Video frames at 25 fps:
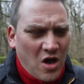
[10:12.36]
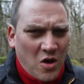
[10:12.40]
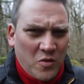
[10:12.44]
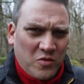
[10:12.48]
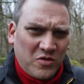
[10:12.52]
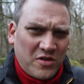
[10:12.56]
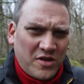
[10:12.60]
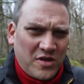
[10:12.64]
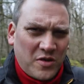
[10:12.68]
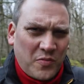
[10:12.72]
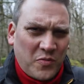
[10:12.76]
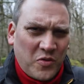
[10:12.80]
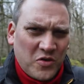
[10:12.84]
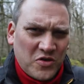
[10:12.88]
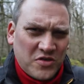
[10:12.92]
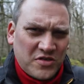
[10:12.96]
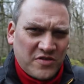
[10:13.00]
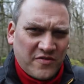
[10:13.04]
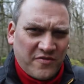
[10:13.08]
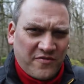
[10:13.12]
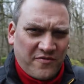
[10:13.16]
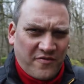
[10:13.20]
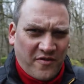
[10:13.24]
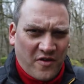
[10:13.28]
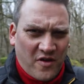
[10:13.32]
I wanted to push
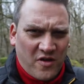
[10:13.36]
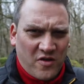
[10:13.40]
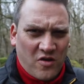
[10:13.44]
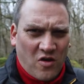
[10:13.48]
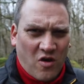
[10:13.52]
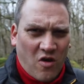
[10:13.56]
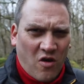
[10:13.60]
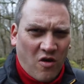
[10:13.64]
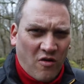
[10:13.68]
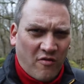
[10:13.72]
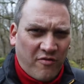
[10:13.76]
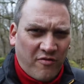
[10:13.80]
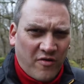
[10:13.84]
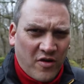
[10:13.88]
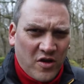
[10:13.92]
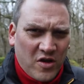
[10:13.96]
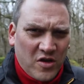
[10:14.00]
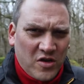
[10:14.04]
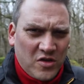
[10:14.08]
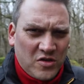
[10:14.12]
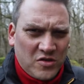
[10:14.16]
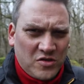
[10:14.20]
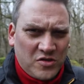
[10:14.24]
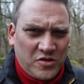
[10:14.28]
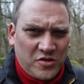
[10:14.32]
the fern off
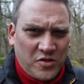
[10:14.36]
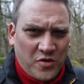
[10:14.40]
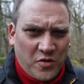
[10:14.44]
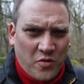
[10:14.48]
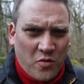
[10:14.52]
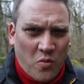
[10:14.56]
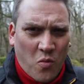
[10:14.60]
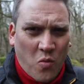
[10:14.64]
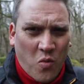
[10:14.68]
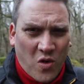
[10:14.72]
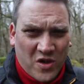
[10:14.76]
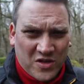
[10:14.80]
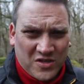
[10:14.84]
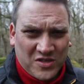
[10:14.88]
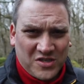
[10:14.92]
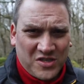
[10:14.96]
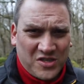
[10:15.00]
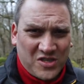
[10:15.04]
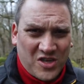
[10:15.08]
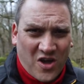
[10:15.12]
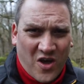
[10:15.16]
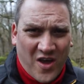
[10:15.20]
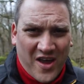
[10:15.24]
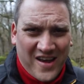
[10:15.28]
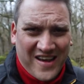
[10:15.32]
to one
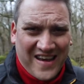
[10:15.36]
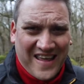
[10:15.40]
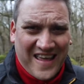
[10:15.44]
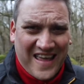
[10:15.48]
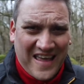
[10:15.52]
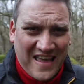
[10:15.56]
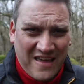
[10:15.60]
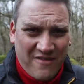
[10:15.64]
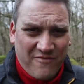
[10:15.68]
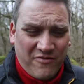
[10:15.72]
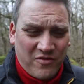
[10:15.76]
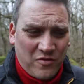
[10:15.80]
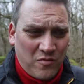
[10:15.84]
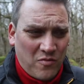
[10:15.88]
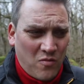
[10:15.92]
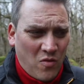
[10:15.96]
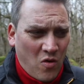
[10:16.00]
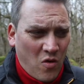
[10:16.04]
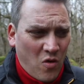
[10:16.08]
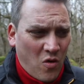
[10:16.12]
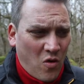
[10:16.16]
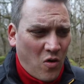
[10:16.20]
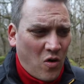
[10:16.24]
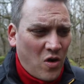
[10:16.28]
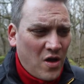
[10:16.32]
side even
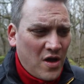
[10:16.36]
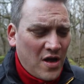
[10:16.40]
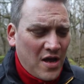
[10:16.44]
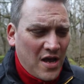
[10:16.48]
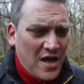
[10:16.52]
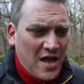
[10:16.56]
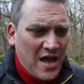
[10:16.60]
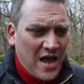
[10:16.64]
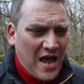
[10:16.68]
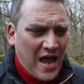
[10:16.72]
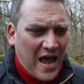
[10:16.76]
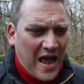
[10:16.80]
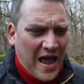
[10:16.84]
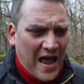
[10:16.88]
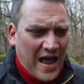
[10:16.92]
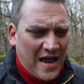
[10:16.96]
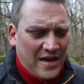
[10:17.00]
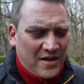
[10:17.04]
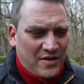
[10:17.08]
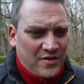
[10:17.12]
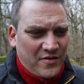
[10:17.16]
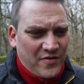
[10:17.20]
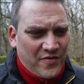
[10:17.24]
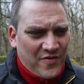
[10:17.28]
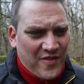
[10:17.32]
more.
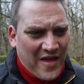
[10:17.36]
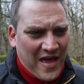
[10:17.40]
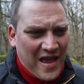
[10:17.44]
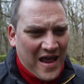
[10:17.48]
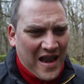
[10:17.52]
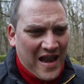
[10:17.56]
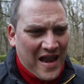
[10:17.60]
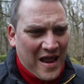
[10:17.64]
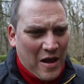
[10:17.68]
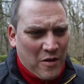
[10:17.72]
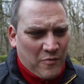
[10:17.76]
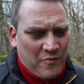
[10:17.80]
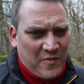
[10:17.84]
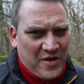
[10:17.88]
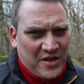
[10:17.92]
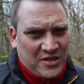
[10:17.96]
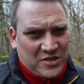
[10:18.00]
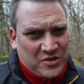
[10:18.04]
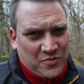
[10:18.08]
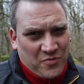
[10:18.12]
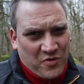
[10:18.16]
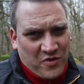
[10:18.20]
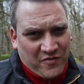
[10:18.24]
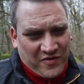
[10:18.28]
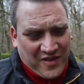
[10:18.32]
And that allowed me
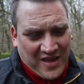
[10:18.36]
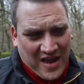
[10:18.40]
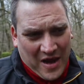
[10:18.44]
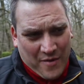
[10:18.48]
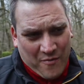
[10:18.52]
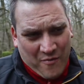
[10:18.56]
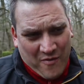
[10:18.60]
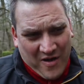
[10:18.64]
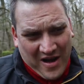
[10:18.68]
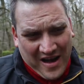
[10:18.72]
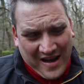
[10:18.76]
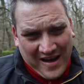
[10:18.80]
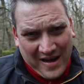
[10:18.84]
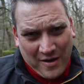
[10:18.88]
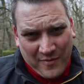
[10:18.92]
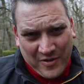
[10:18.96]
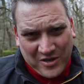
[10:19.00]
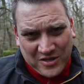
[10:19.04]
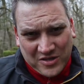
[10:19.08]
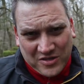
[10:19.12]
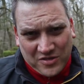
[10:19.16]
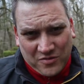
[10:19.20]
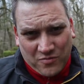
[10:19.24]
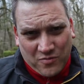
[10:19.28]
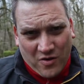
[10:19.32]
to move the camera around a little
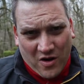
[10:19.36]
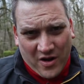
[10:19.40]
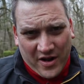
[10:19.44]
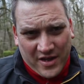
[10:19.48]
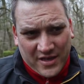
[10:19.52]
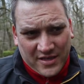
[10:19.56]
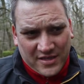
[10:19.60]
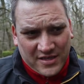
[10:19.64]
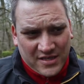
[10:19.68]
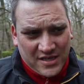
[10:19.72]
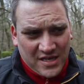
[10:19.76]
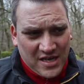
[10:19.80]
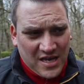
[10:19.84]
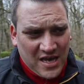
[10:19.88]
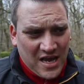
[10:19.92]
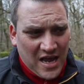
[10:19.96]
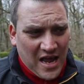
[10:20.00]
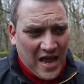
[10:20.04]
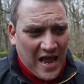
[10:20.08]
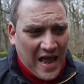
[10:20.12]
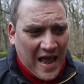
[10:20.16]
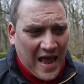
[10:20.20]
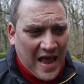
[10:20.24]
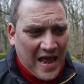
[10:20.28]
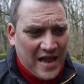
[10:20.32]
bit to the right,
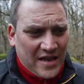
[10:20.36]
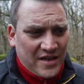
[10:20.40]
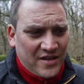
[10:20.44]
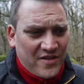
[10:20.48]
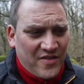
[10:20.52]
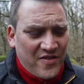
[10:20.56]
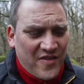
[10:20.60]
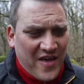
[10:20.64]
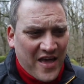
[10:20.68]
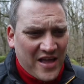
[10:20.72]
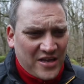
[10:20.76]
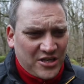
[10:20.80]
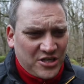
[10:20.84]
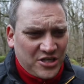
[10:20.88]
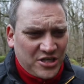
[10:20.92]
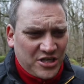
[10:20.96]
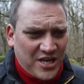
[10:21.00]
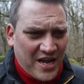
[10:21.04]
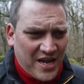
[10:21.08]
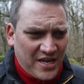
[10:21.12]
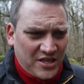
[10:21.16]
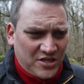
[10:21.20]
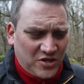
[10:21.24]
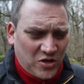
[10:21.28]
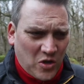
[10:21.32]
and that
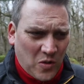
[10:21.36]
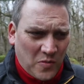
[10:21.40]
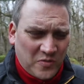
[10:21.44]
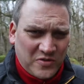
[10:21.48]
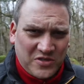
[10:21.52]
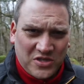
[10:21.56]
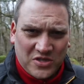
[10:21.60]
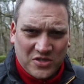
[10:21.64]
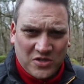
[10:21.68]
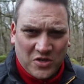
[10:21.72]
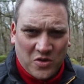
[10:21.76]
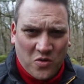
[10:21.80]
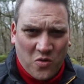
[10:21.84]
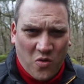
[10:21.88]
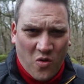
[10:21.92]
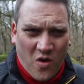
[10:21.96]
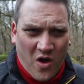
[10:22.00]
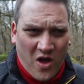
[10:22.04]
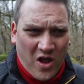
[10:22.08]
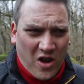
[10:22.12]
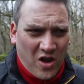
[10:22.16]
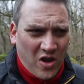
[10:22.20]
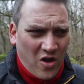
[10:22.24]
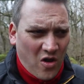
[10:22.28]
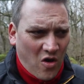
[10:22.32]
changed the composition
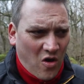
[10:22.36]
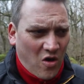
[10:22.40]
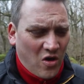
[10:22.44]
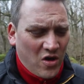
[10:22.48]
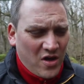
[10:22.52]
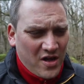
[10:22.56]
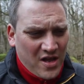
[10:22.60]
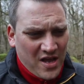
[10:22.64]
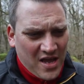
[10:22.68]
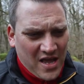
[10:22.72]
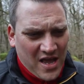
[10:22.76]
quite a lot.